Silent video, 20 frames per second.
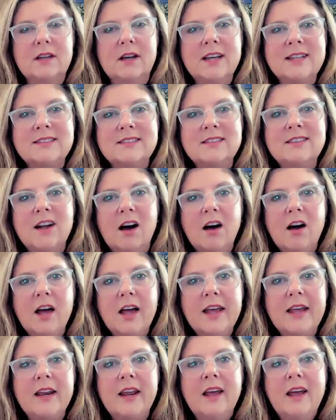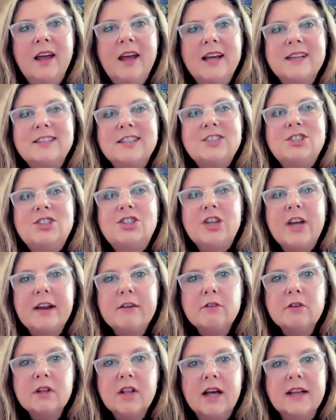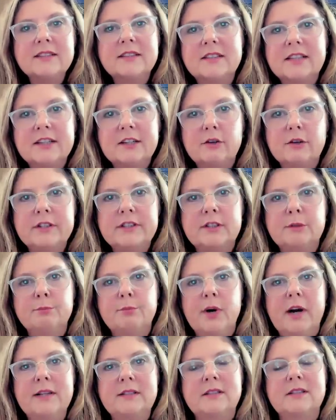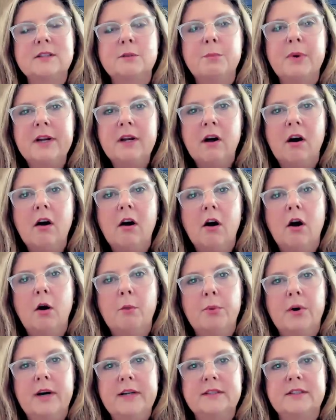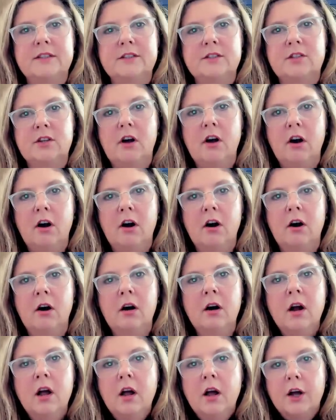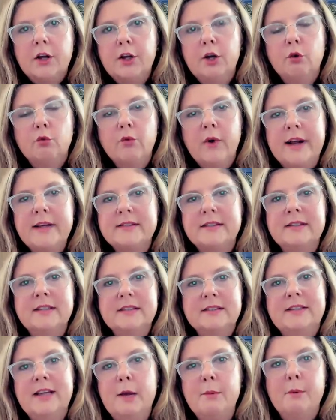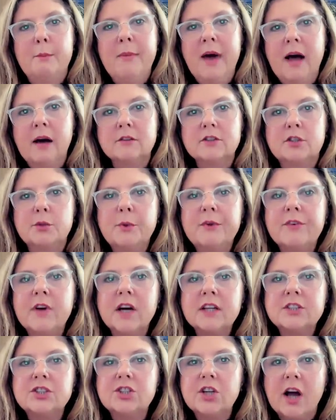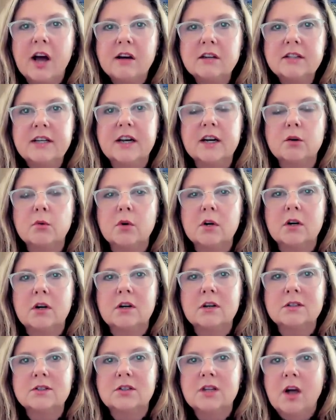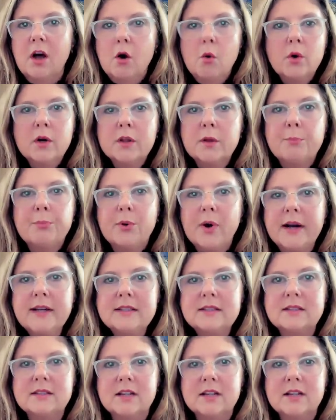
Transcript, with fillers: Yes. It's not, it's a generalized increase in prices, but not all prices are, you know, raising the same amount. So we've got childcare workers where the price